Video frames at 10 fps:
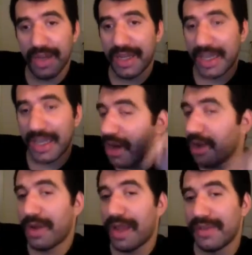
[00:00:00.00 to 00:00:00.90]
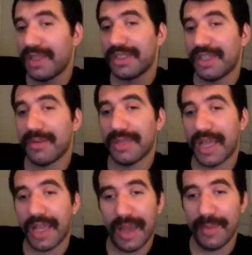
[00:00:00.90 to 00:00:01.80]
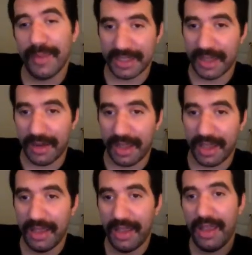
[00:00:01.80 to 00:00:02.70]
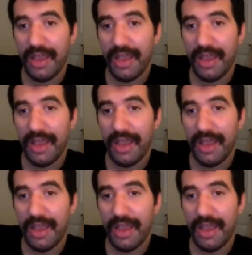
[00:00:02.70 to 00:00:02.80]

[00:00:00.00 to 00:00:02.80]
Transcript: You're not going to go to everythingisterrible.com necessarily.